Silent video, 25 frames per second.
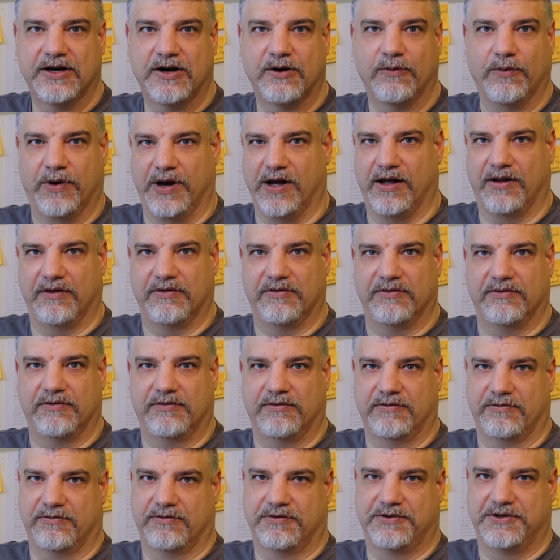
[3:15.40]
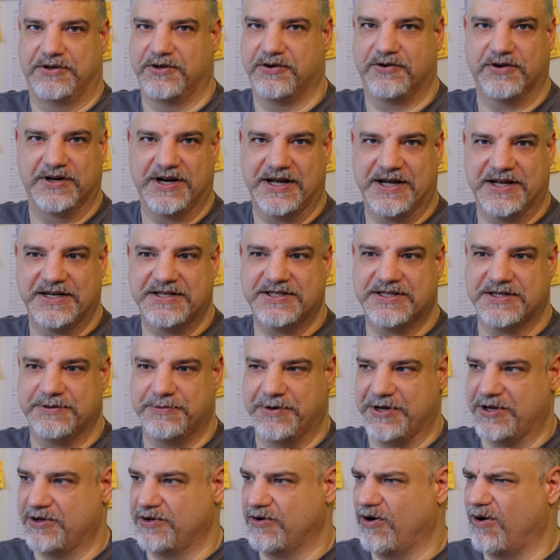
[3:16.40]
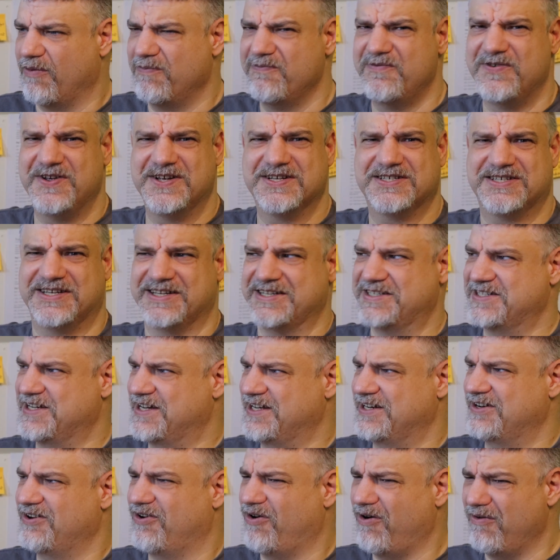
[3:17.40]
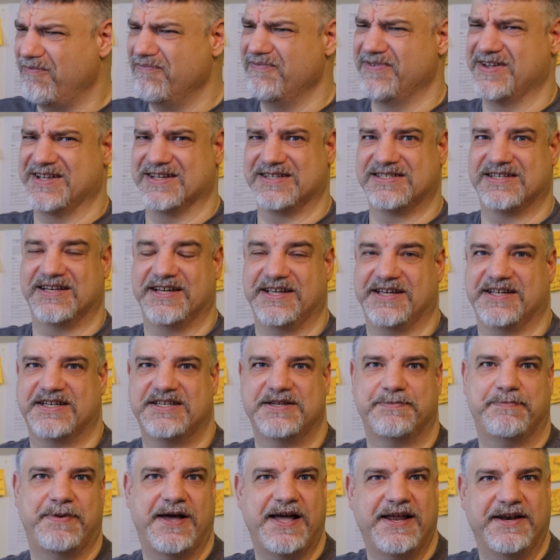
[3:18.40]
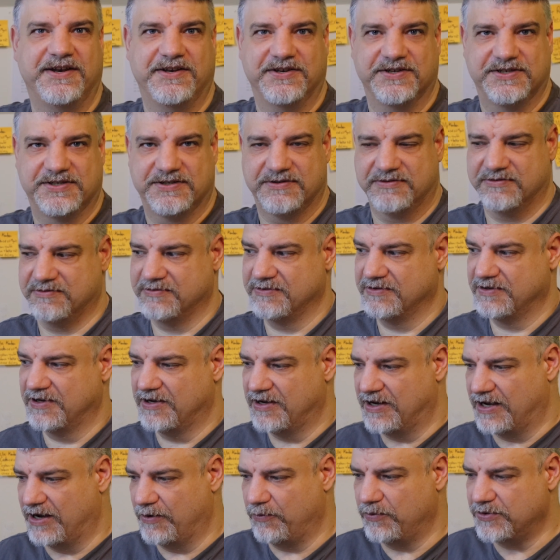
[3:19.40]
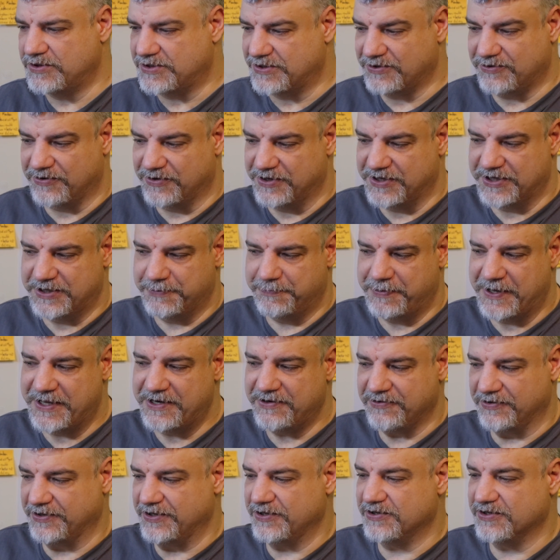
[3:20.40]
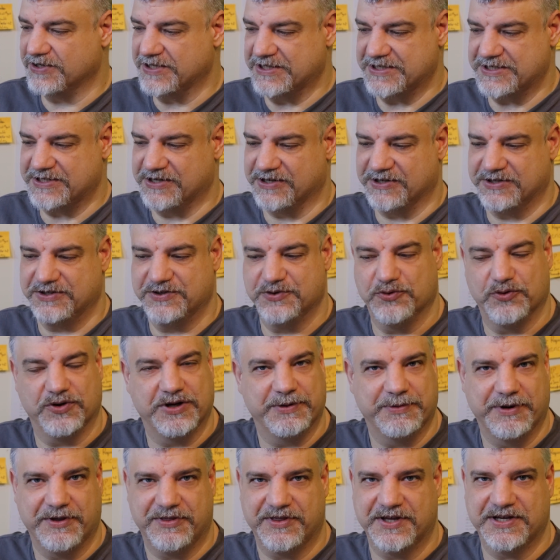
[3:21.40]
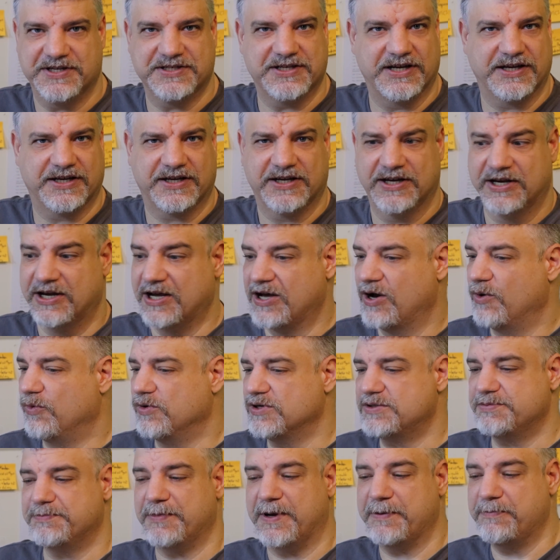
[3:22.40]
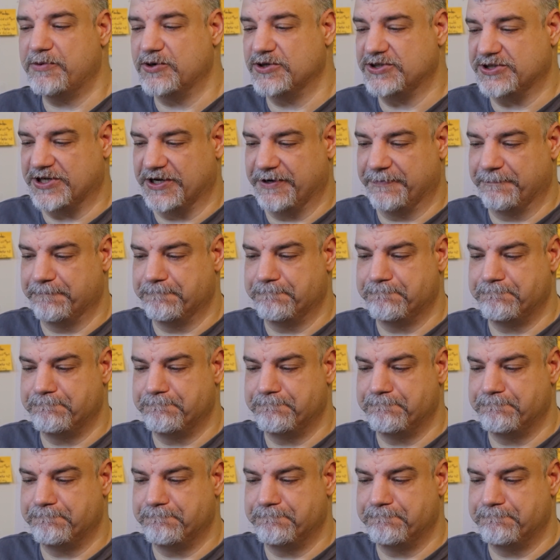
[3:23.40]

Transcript: Well, you're going to answer me, obviously, Dan. Obviously, it depends. And what's it going to depend on? You're going to start talking about things like, what's my budget?